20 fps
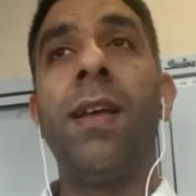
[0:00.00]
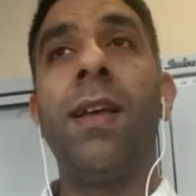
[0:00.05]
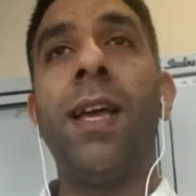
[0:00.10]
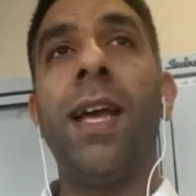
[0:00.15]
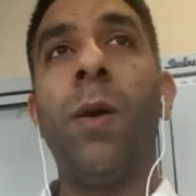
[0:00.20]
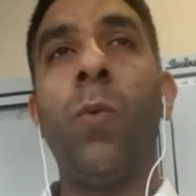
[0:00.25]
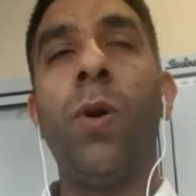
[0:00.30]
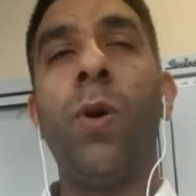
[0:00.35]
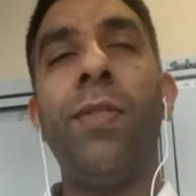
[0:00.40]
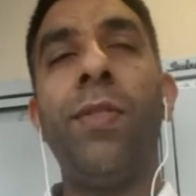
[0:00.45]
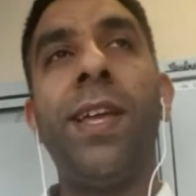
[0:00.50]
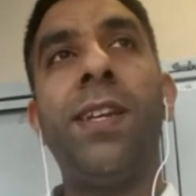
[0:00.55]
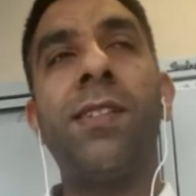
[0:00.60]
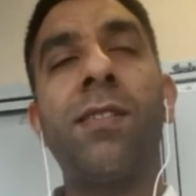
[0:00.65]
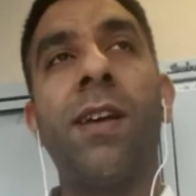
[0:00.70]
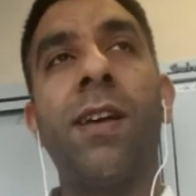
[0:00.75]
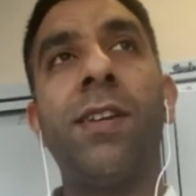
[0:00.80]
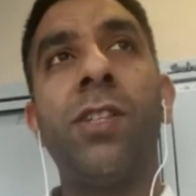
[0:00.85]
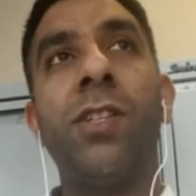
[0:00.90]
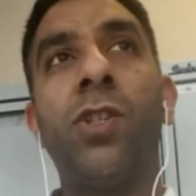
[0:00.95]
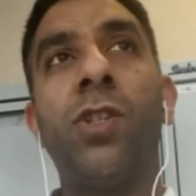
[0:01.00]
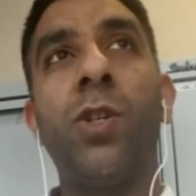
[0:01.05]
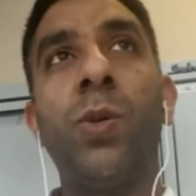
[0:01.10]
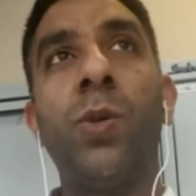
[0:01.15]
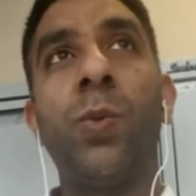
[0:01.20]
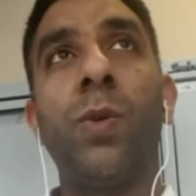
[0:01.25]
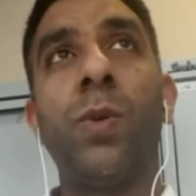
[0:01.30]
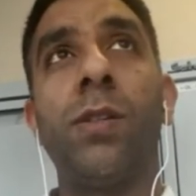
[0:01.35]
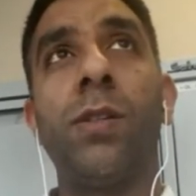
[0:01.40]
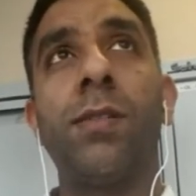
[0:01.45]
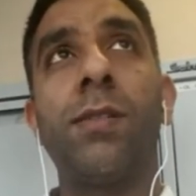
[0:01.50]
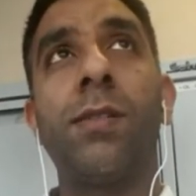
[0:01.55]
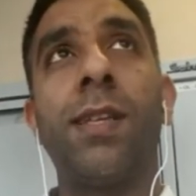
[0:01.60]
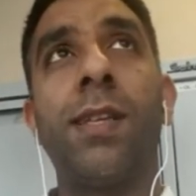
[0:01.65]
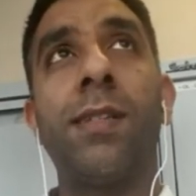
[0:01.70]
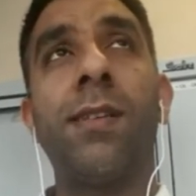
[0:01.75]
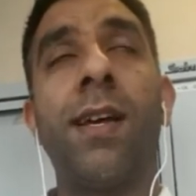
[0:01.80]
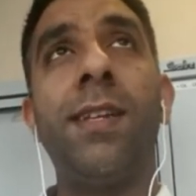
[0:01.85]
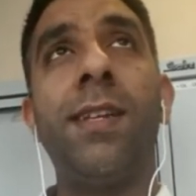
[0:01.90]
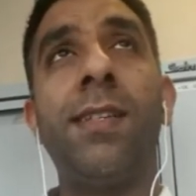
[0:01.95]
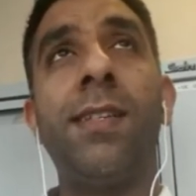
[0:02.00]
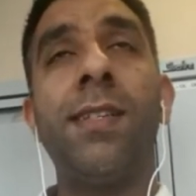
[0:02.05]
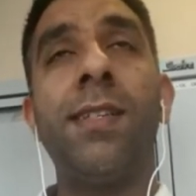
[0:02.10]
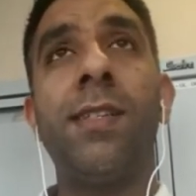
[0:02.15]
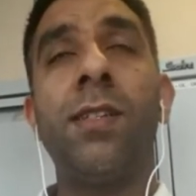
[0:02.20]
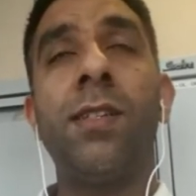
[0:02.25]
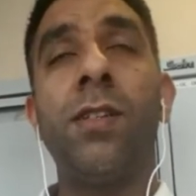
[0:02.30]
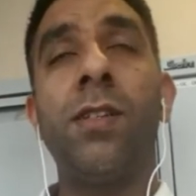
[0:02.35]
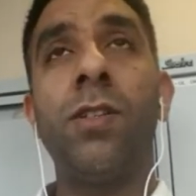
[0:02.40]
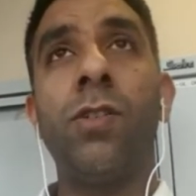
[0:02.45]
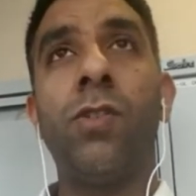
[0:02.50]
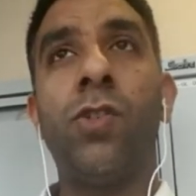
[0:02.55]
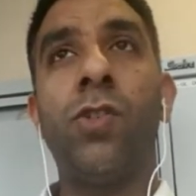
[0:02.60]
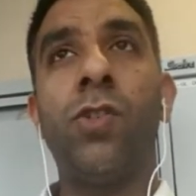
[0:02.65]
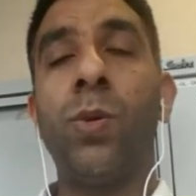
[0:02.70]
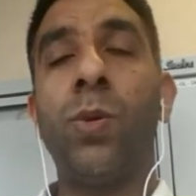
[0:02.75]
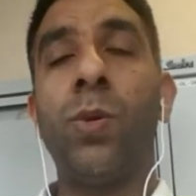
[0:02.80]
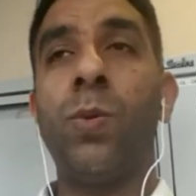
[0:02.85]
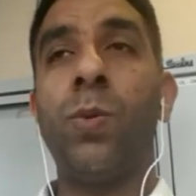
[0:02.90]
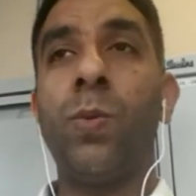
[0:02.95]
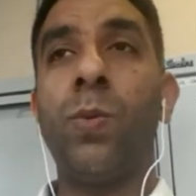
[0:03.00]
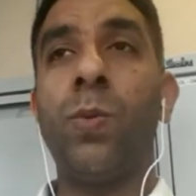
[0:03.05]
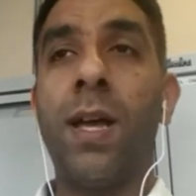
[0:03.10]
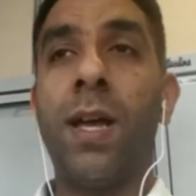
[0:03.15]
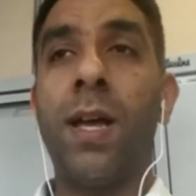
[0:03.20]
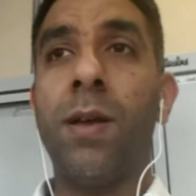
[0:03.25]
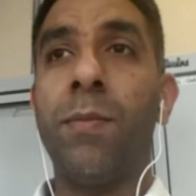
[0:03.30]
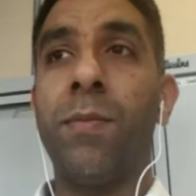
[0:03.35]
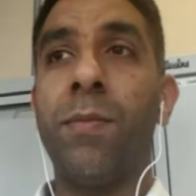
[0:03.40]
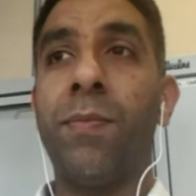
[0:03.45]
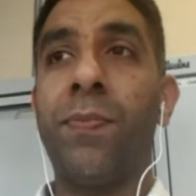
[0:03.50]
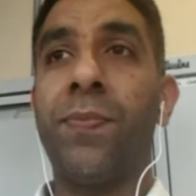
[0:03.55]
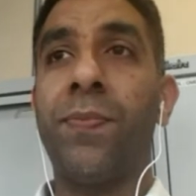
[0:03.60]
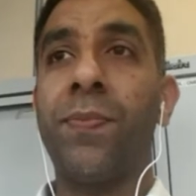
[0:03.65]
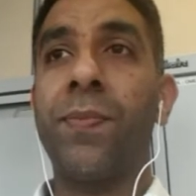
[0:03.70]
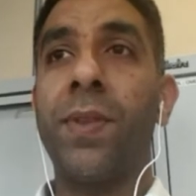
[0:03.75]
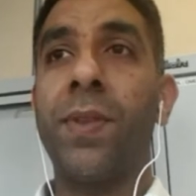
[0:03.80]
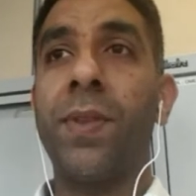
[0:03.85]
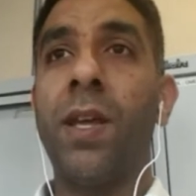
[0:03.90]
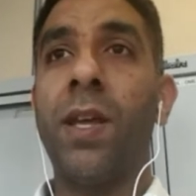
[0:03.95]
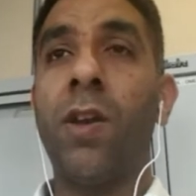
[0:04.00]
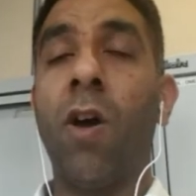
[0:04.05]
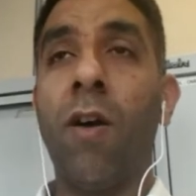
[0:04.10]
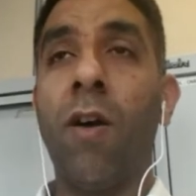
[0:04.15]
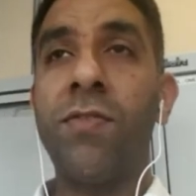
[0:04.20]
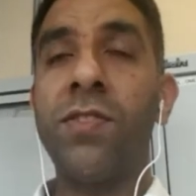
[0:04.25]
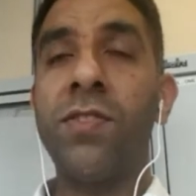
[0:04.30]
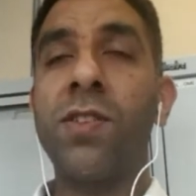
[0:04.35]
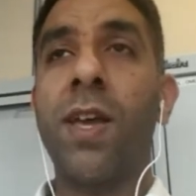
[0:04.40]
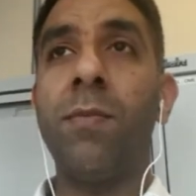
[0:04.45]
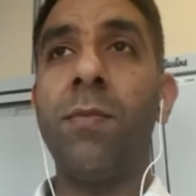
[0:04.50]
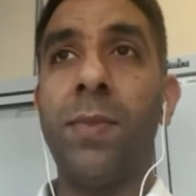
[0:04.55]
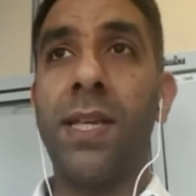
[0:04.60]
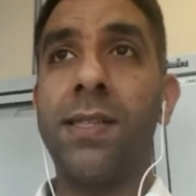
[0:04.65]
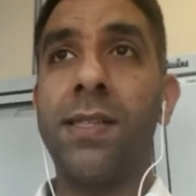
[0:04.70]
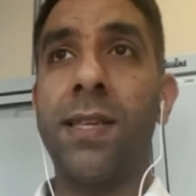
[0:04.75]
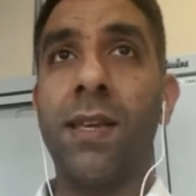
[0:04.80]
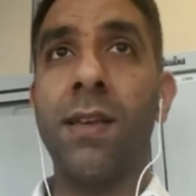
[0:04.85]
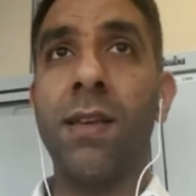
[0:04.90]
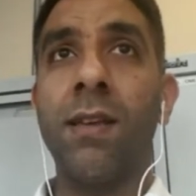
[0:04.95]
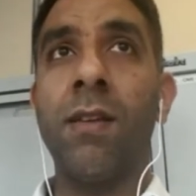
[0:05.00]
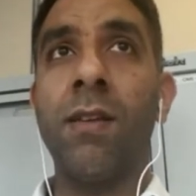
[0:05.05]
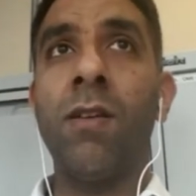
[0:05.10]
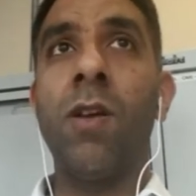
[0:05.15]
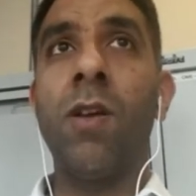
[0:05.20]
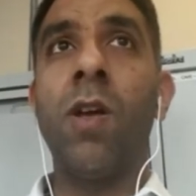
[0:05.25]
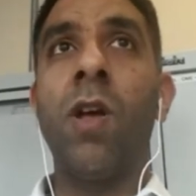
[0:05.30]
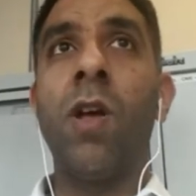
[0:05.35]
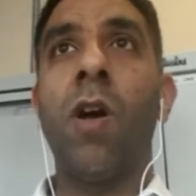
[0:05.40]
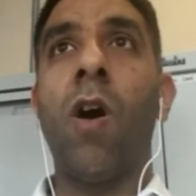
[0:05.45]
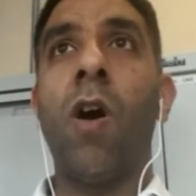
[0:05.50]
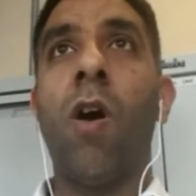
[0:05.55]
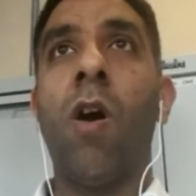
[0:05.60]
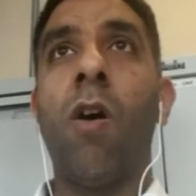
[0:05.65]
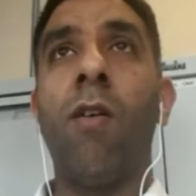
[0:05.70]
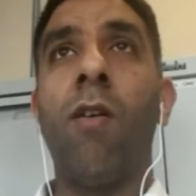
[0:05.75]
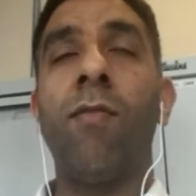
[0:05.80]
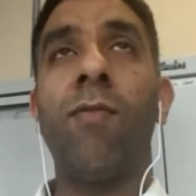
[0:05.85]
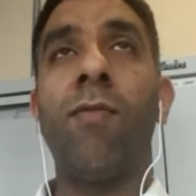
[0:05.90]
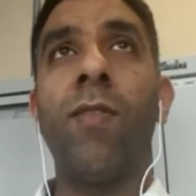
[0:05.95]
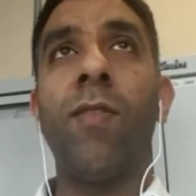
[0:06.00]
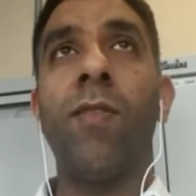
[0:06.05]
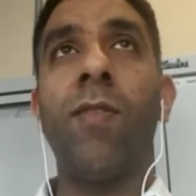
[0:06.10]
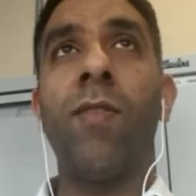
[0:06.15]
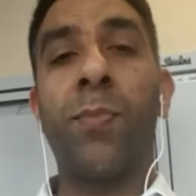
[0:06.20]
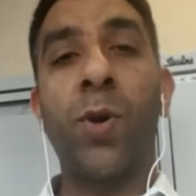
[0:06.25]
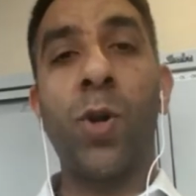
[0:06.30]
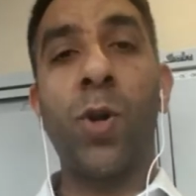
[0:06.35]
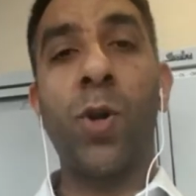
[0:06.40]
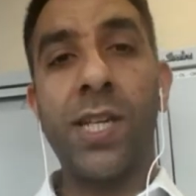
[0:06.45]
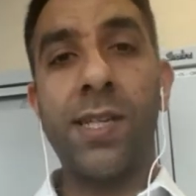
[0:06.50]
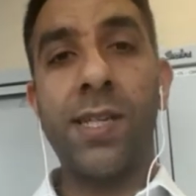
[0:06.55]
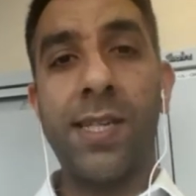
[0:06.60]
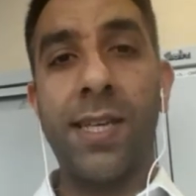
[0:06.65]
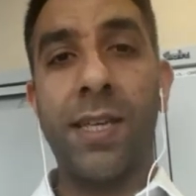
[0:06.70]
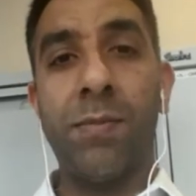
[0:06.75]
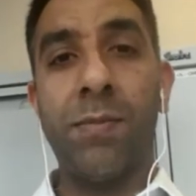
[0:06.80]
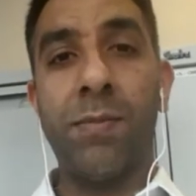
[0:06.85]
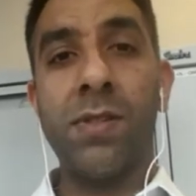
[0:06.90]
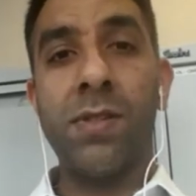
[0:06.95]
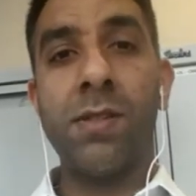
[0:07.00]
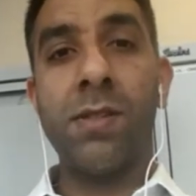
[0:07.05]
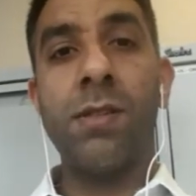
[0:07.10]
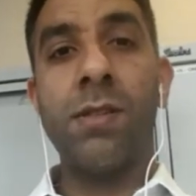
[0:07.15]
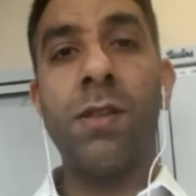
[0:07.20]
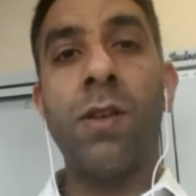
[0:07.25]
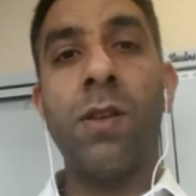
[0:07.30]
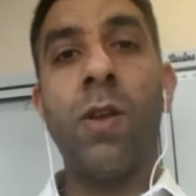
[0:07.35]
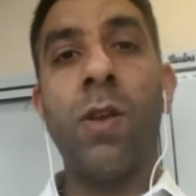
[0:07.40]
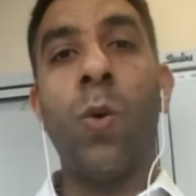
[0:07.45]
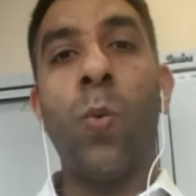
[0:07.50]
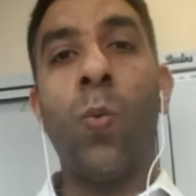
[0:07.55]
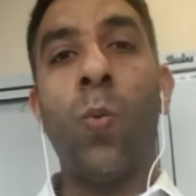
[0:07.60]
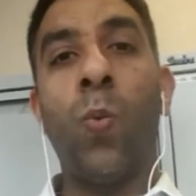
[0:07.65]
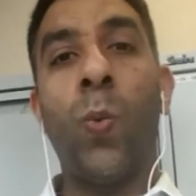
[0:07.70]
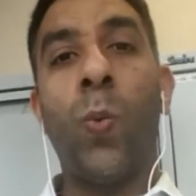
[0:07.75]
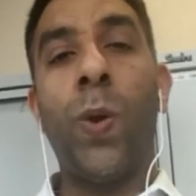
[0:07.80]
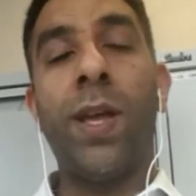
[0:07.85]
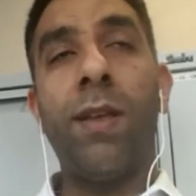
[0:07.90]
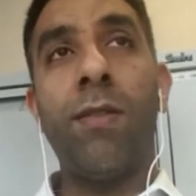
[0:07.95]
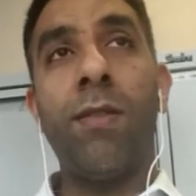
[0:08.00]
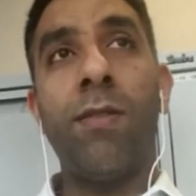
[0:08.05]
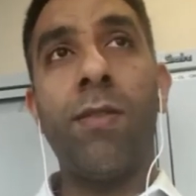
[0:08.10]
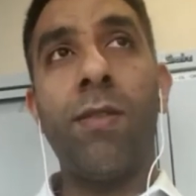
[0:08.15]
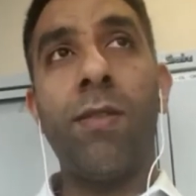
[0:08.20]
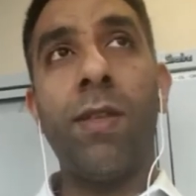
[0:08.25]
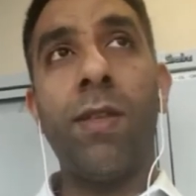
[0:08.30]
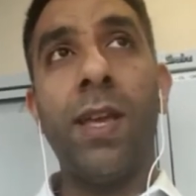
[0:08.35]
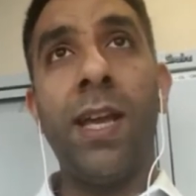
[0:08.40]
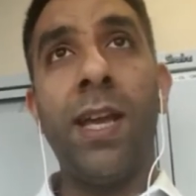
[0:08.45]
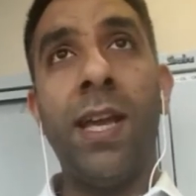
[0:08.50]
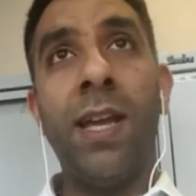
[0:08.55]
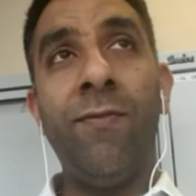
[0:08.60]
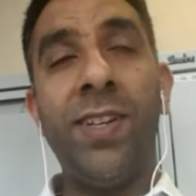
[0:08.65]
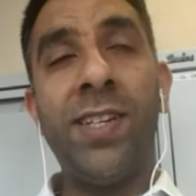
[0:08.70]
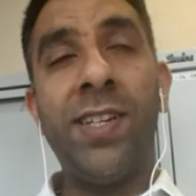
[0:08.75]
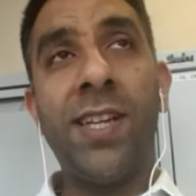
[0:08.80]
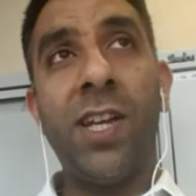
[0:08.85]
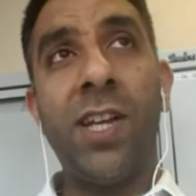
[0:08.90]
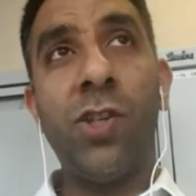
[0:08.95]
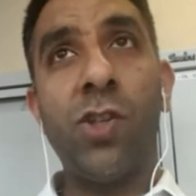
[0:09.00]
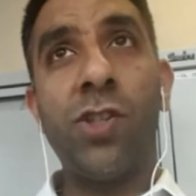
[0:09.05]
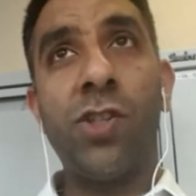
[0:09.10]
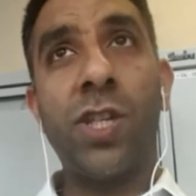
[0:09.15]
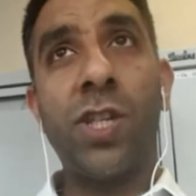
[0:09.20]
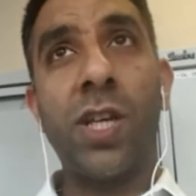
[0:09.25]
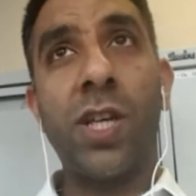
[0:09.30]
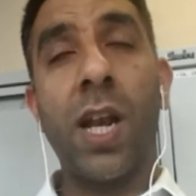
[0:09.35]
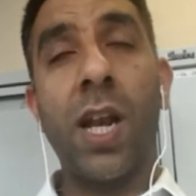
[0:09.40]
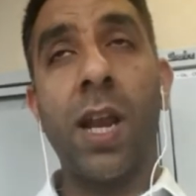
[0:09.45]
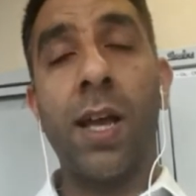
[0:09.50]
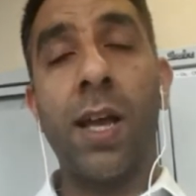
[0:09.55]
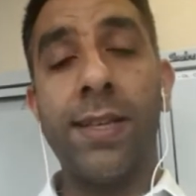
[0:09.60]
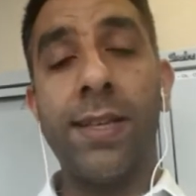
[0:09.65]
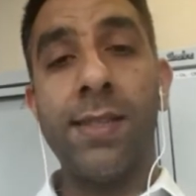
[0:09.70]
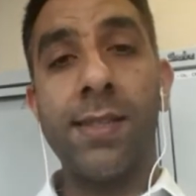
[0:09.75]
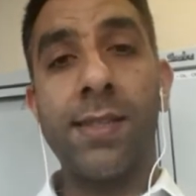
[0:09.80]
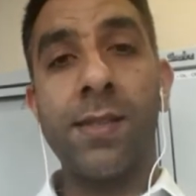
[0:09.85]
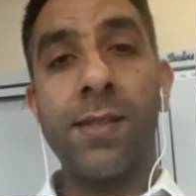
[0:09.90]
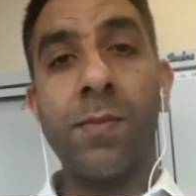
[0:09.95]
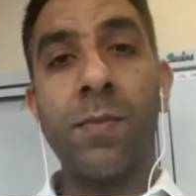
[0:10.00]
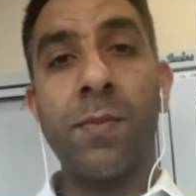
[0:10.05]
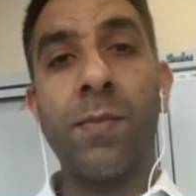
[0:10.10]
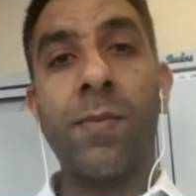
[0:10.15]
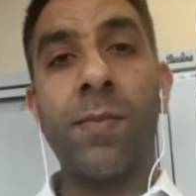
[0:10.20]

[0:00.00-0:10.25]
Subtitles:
And what they decided to do was to do an off-site meeting of the project teams with invitations to clients